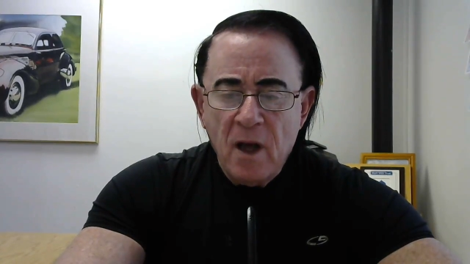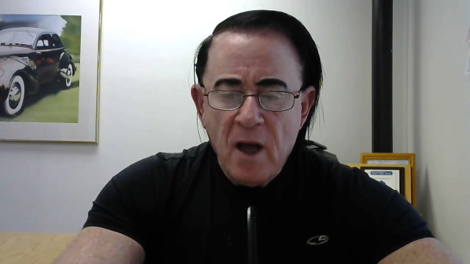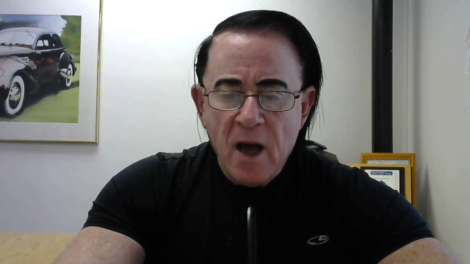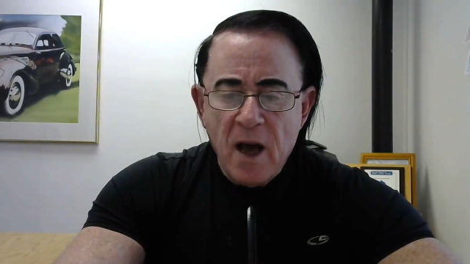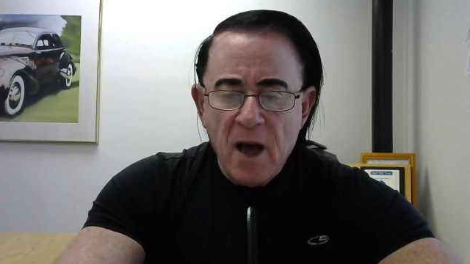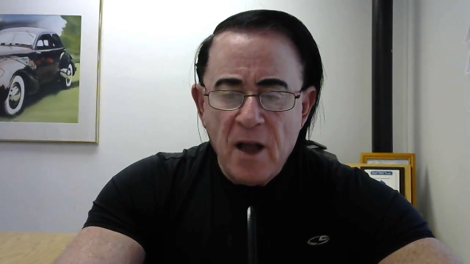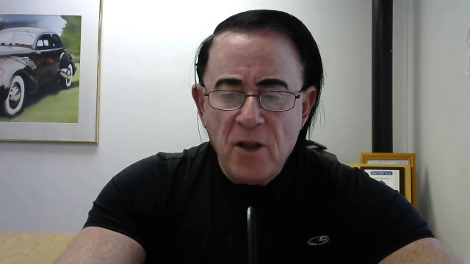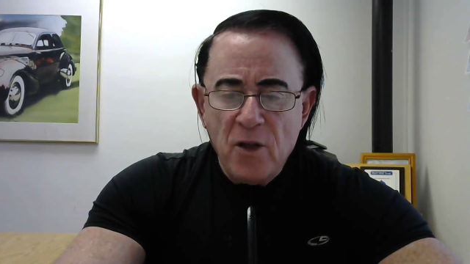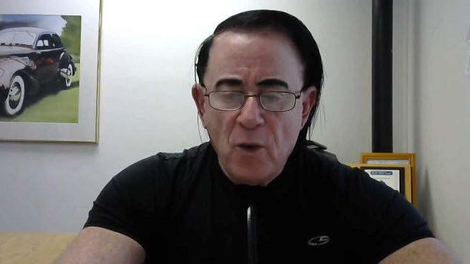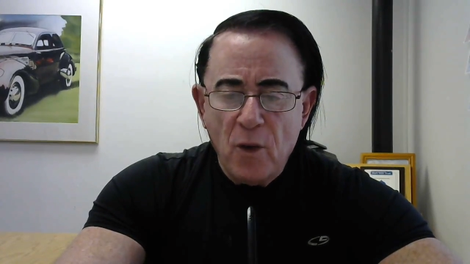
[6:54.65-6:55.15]

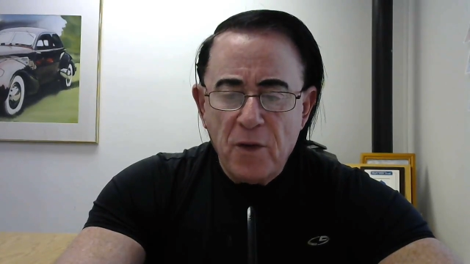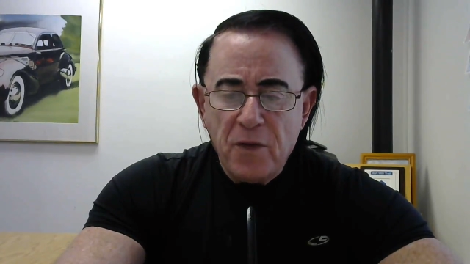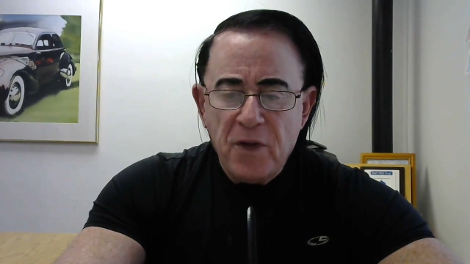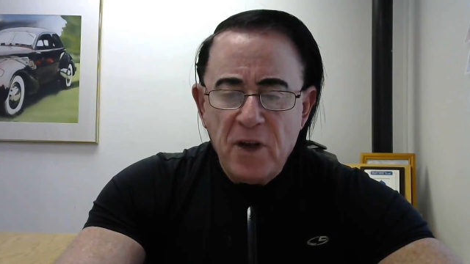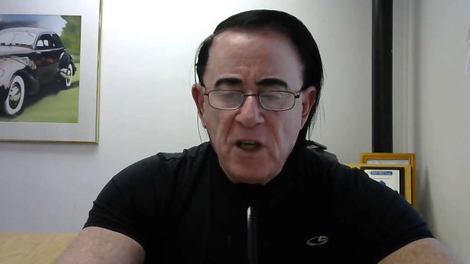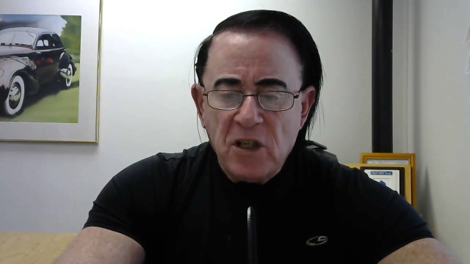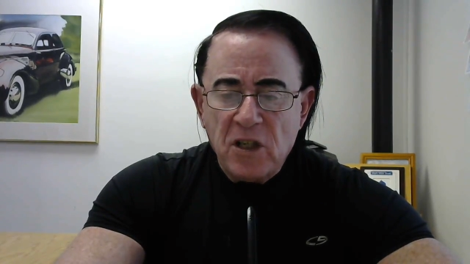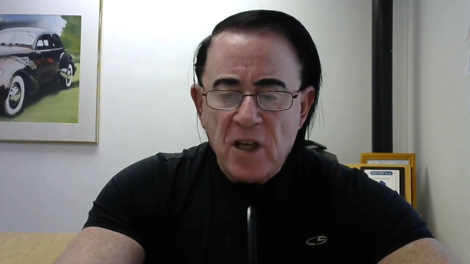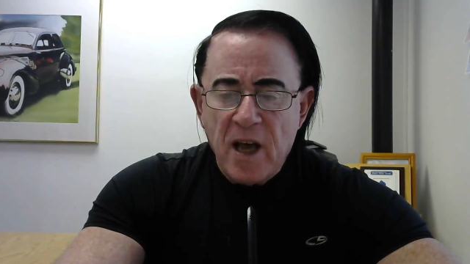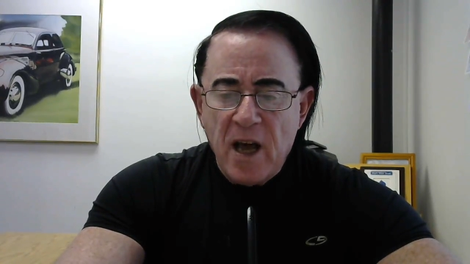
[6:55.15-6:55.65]
and
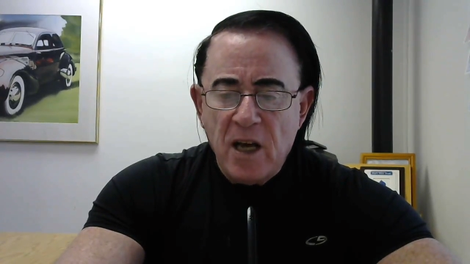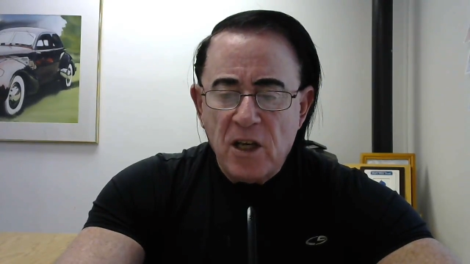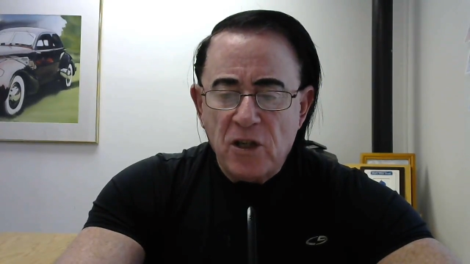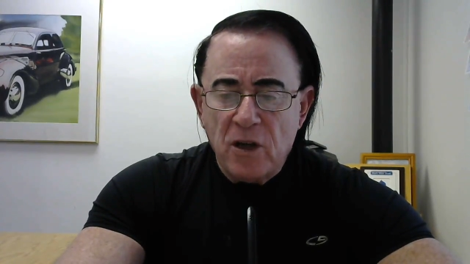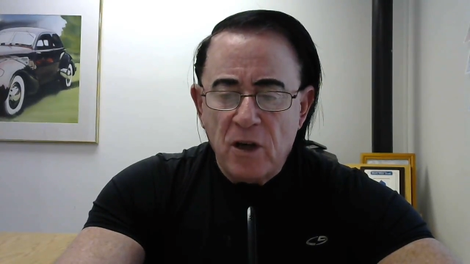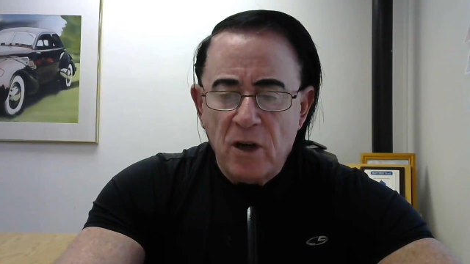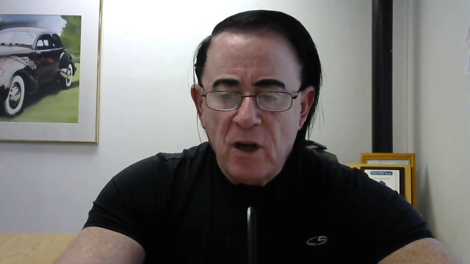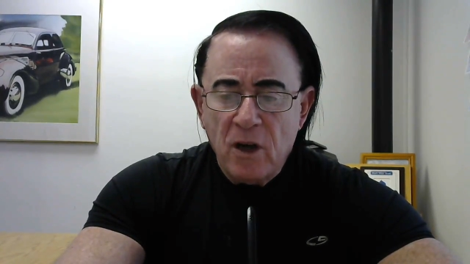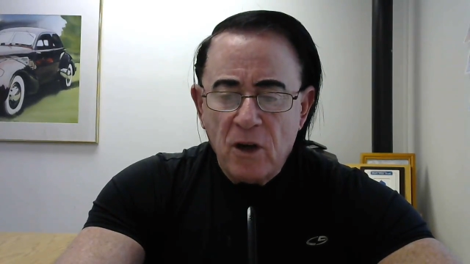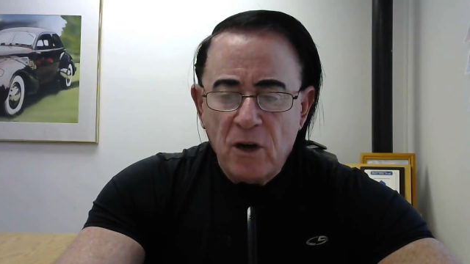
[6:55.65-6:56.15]
Northeast
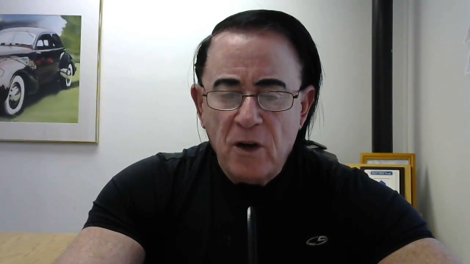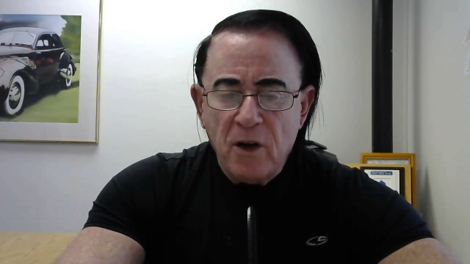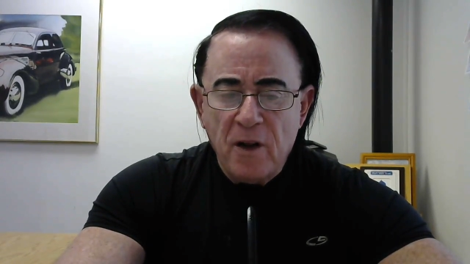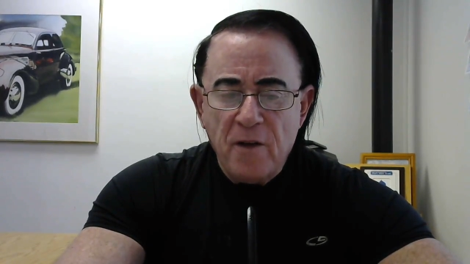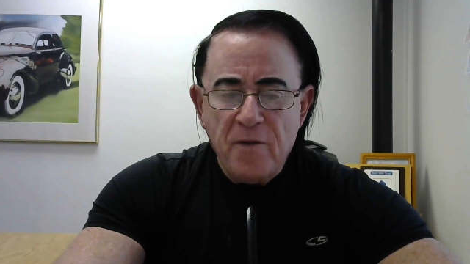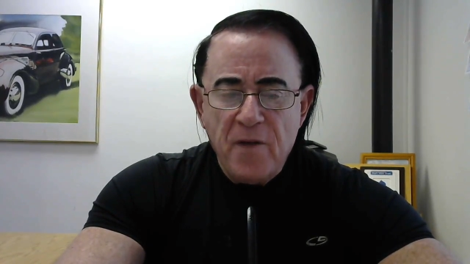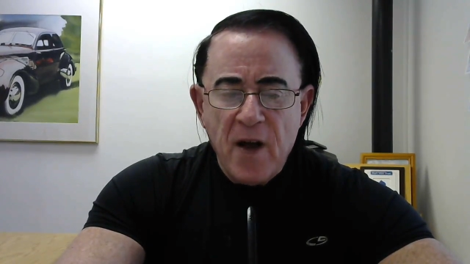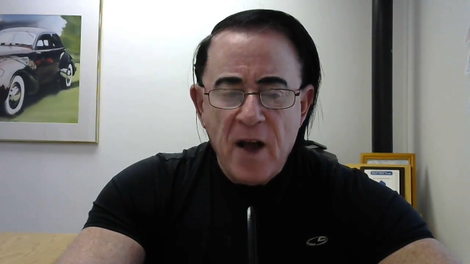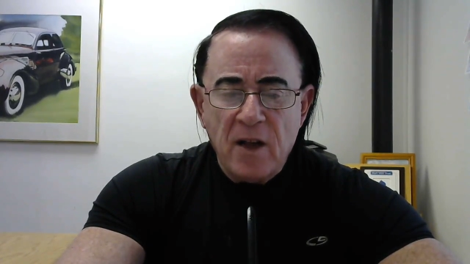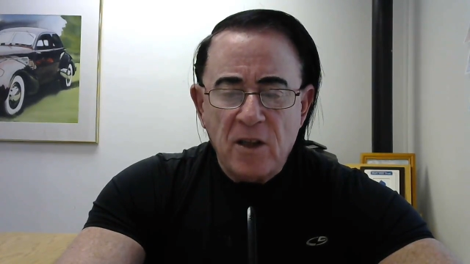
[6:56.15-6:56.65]
Asia could
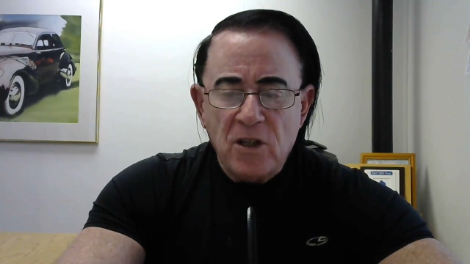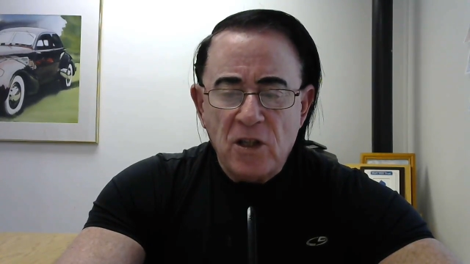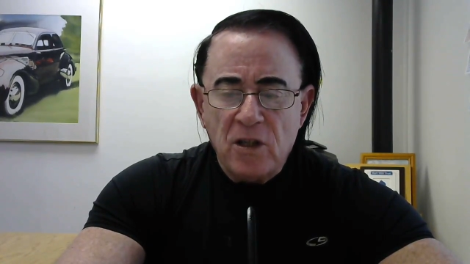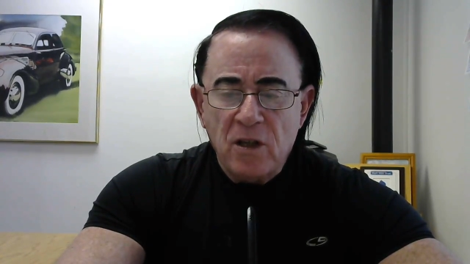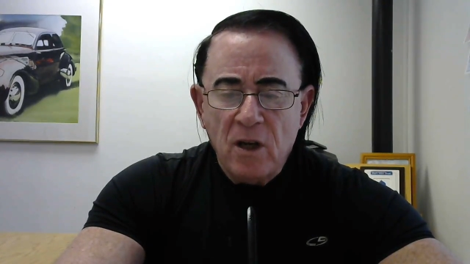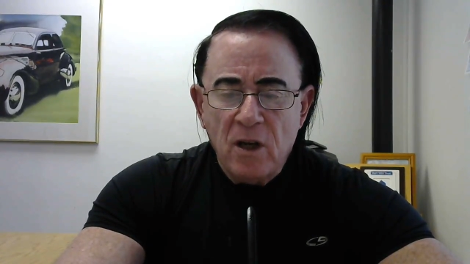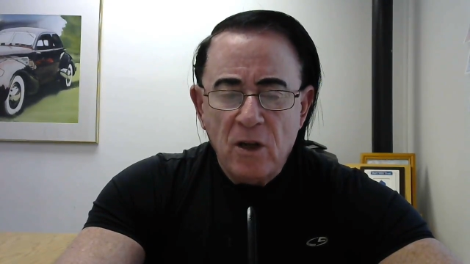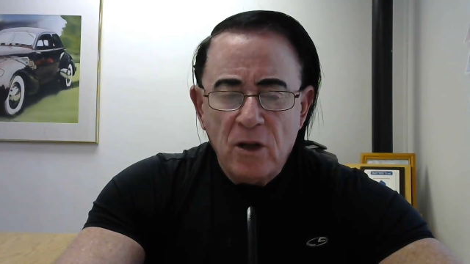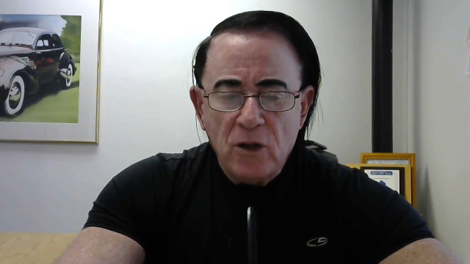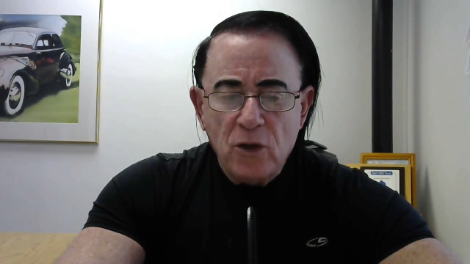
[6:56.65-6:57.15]
advance
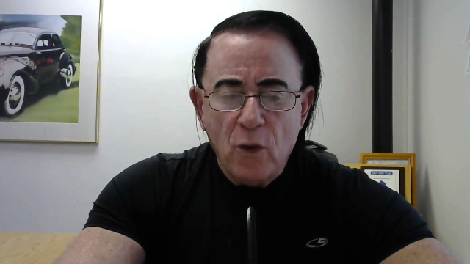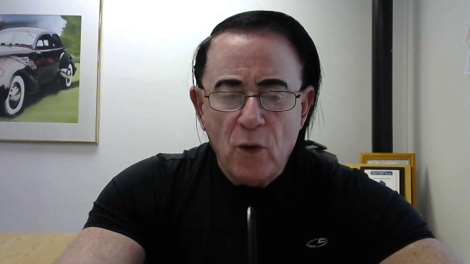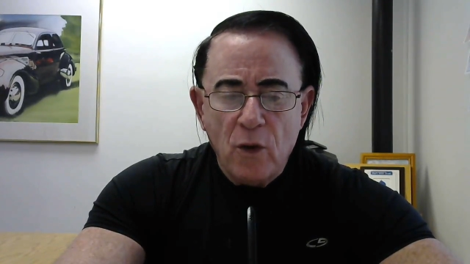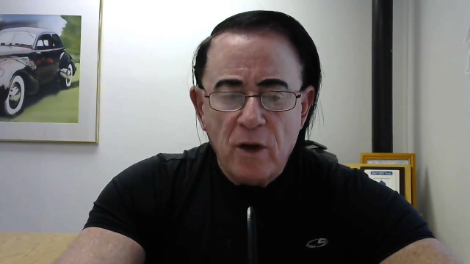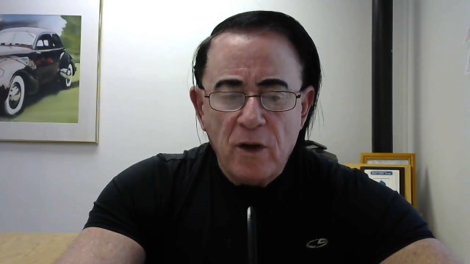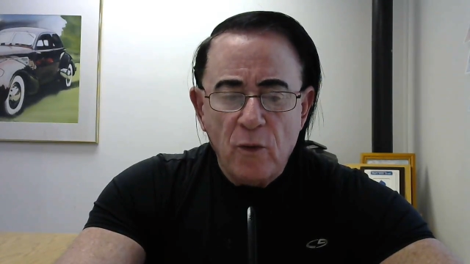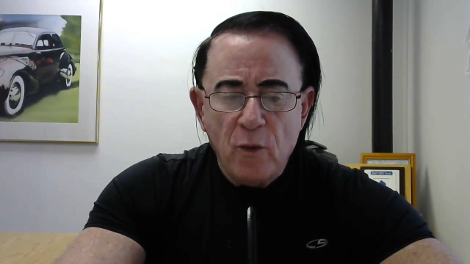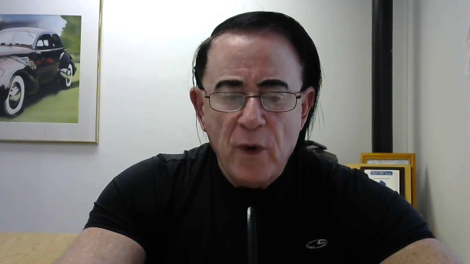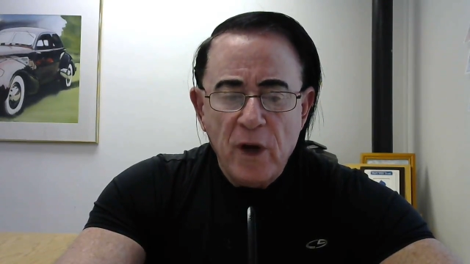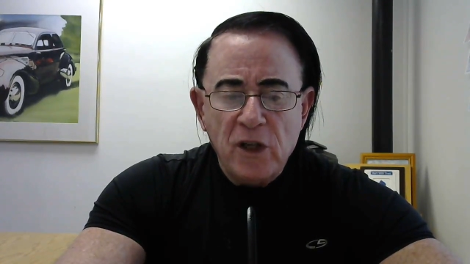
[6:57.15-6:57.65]

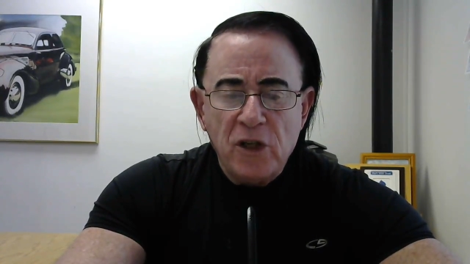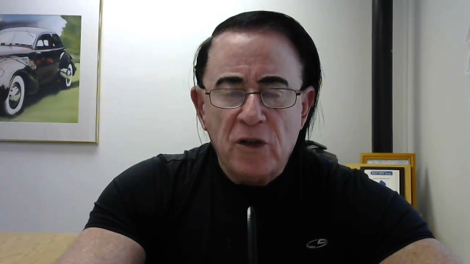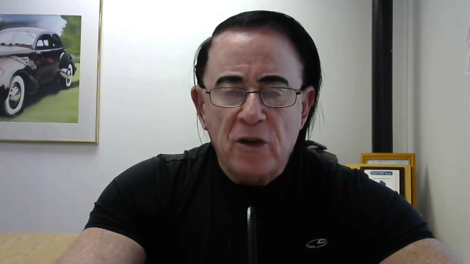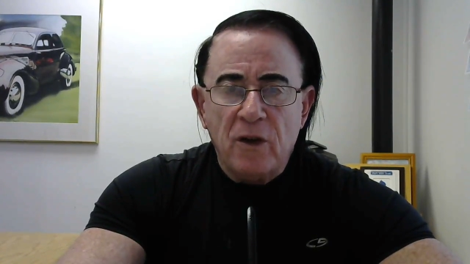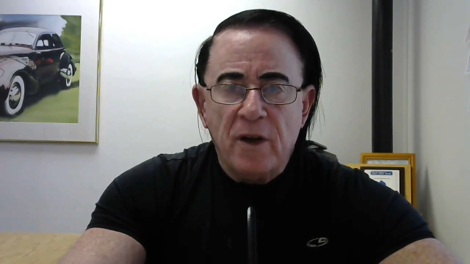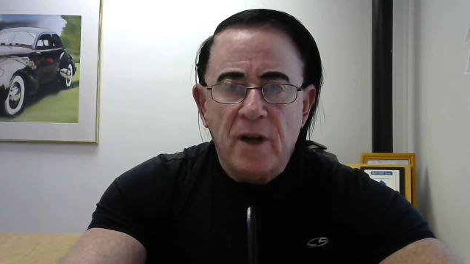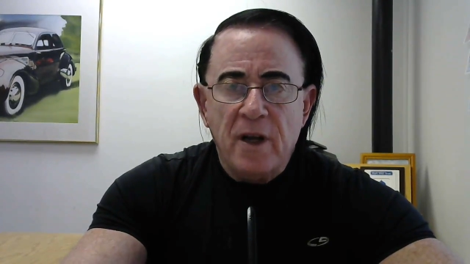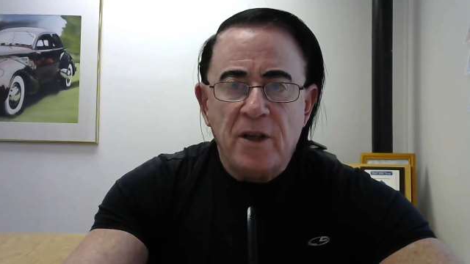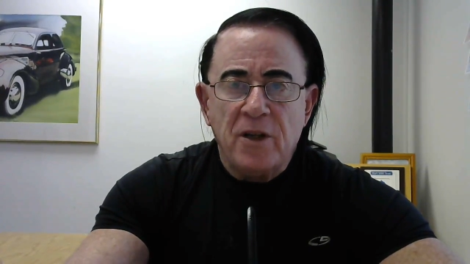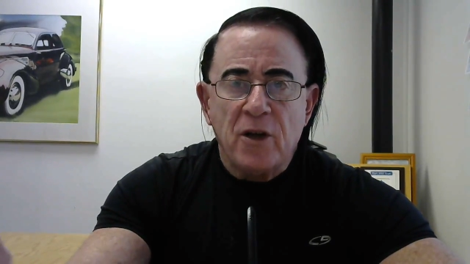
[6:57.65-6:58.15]
toward regional
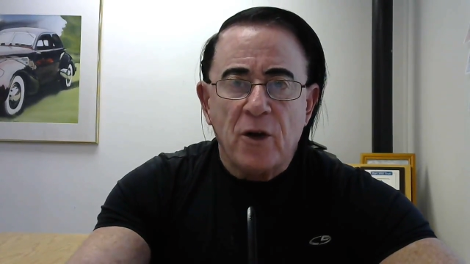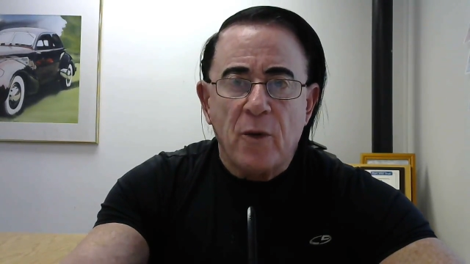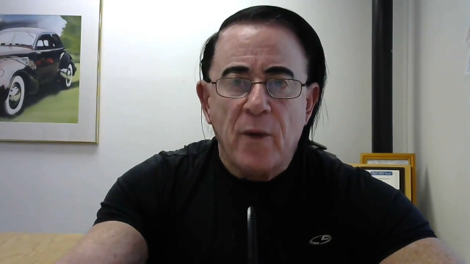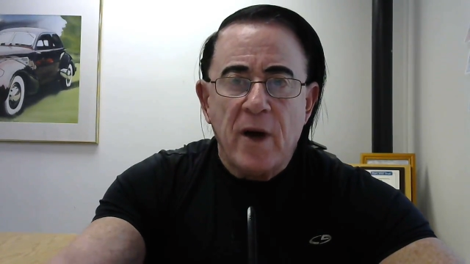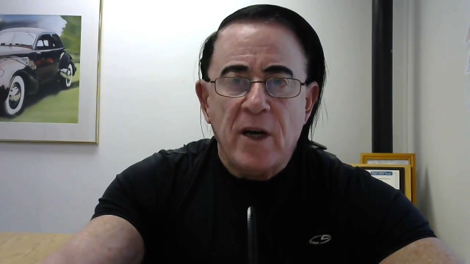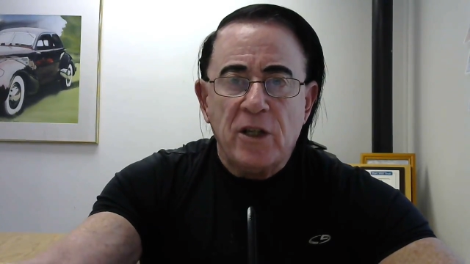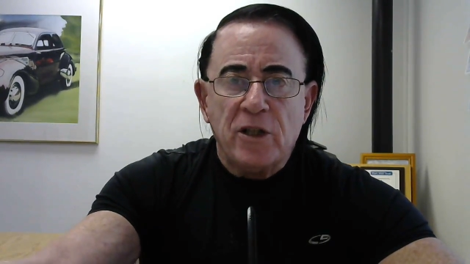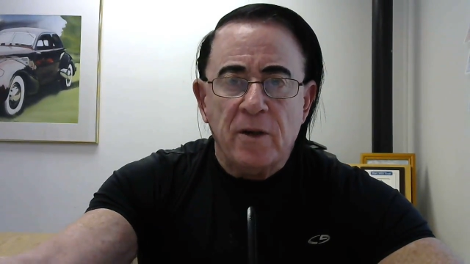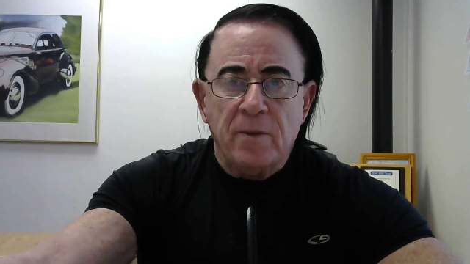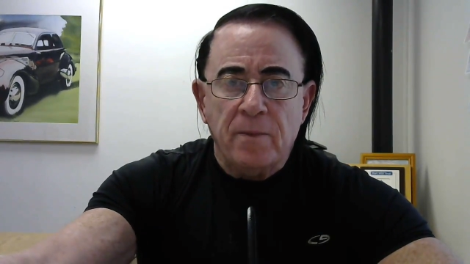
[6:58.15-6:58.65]

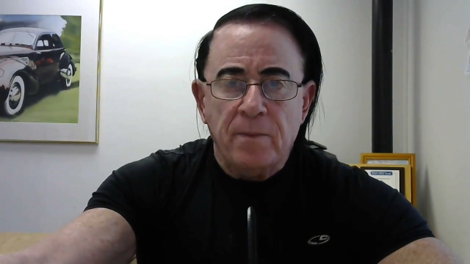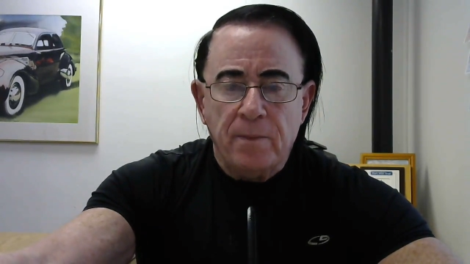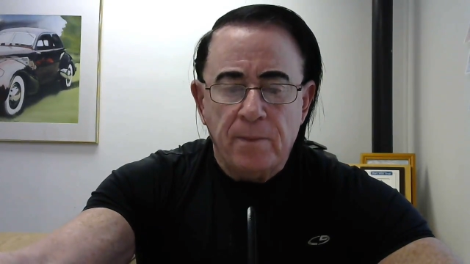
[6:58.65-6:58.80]
integration.